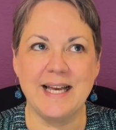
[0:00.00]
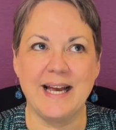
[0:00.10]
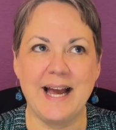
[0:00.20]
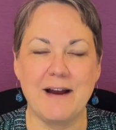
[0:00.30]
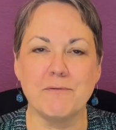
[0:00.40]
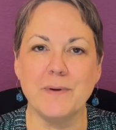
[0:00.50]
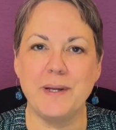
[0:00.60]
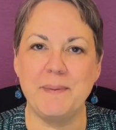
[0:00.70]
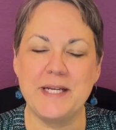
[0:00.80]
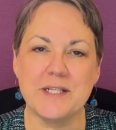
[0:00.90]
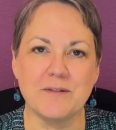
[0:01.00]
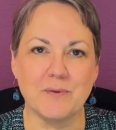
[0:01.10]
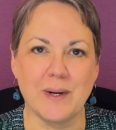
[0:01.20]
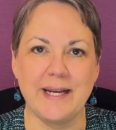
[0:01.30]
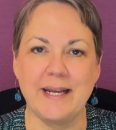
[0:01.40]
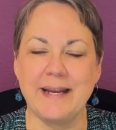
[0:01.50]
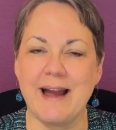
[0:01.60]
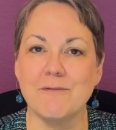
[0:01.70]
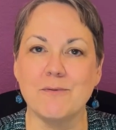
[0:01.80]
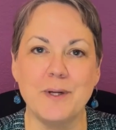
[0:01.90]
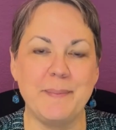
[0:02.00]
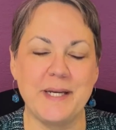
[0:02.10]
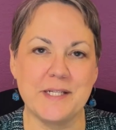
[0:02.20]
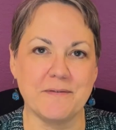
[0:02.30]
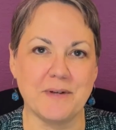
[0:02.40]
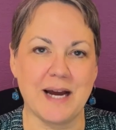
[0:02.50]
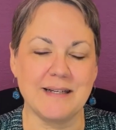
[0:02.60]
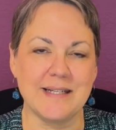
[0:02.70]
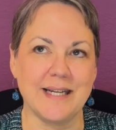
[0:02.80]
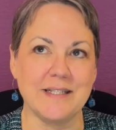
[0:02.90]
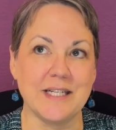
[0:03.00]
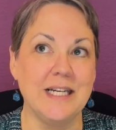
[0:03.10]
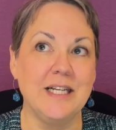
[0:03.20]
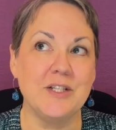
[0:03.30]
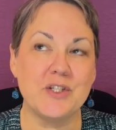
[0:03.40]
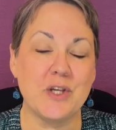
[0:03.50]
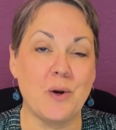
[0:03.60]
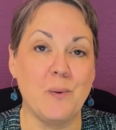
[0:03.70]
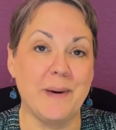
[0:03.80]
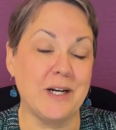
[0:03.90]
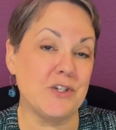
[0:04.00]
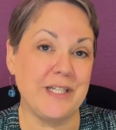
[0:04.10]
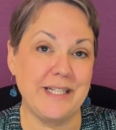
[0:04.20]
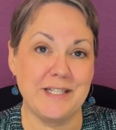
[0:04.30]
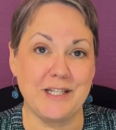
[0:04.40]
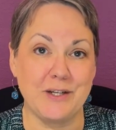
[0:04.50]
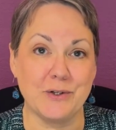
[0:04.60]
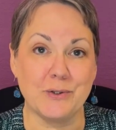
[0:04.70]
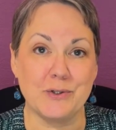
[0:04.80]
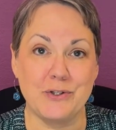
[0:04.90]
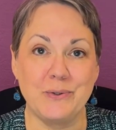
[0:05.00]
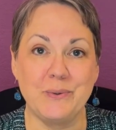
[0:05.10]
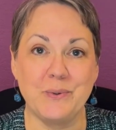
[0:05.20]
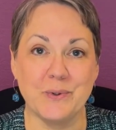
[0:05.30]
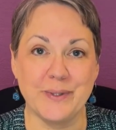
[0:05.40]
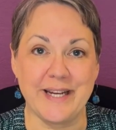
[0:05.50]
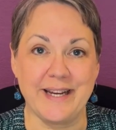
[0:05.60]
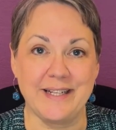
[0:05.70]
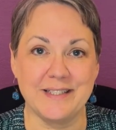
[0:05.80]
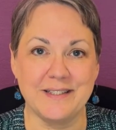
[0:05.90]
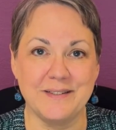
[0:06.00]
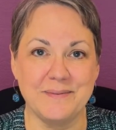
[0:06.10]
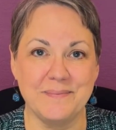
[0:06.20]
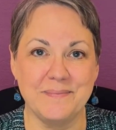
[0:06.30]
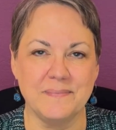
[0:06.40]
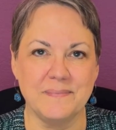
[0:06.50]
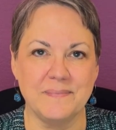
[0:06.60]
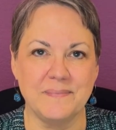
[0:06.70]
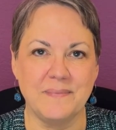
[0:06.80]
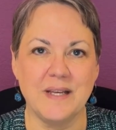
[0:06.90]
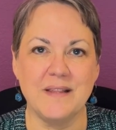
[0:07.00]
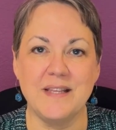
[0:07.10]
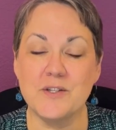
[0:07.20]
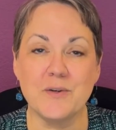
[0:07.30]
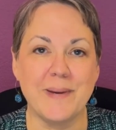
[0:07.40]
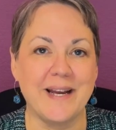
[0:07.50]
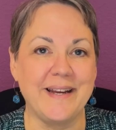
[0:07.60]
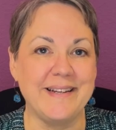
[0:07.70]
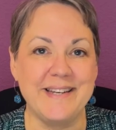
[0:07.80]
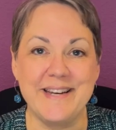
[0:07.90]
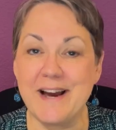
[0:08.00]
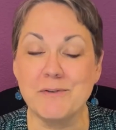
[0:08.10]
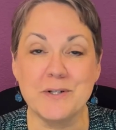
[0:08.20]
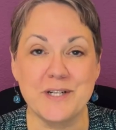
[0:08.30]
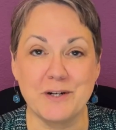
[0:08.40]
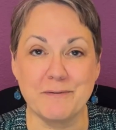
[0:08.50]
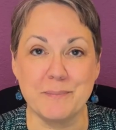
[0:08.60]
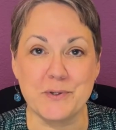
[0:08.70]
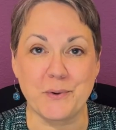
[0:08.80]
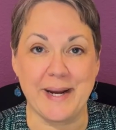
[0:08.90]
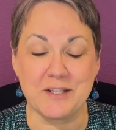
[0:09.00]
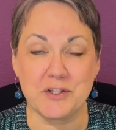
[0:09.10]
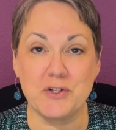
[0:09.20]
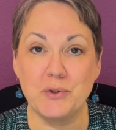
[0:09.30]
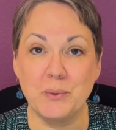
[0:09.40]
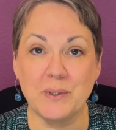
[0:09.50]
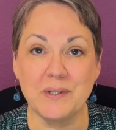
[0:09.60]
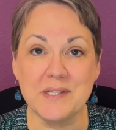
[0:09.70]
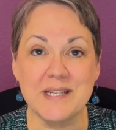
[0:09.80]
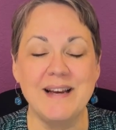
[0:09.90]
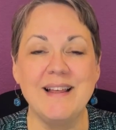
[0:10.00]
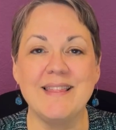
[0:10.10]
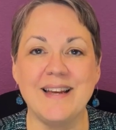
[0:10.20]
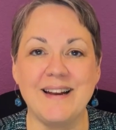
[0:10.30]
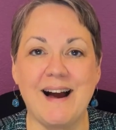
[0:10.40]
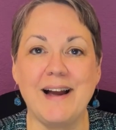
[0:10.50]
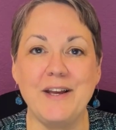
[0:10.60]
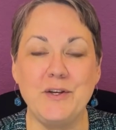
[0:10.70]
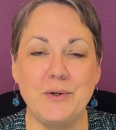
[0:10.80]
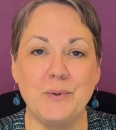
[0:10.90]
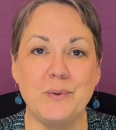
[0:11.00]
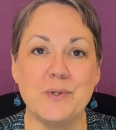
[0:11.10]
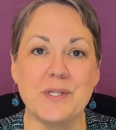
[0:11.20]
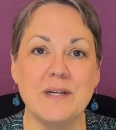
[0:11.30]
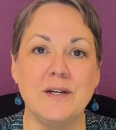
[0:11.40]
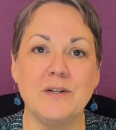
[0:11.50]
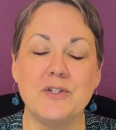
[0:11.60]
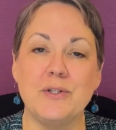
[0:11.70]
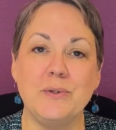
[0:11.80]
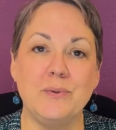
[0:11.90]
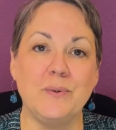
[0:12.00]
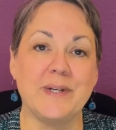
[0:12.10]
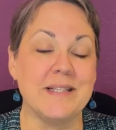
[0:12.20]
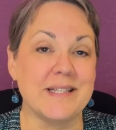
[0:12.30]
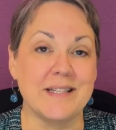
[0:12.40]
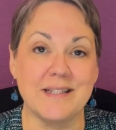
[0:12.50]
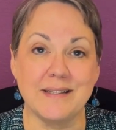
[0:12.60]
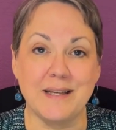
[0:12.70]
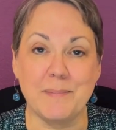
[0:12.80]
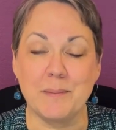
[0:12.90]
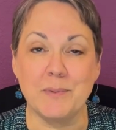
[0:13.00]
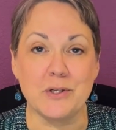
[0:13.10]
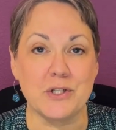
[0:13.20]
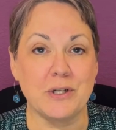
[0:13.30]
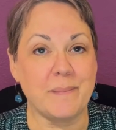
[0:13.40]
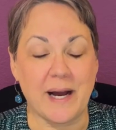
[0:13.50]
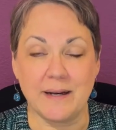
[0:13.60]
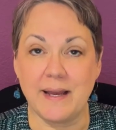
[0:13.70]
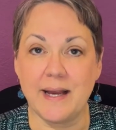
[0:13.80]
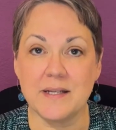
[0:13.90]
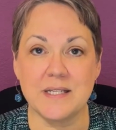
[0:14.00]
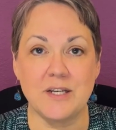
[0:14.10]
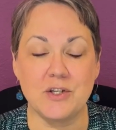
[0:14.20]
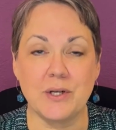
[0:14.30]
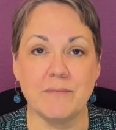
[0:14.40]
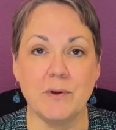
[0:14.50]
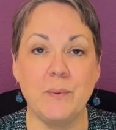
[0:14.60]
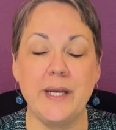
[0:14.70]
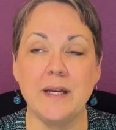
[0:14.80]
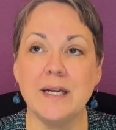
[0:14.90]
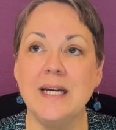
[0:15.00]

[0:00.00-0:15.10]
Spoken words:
every piece of writing, every piece of content so much easier to create. These are my never start from scratch tools that I use to consistently publish a podcast each and every week.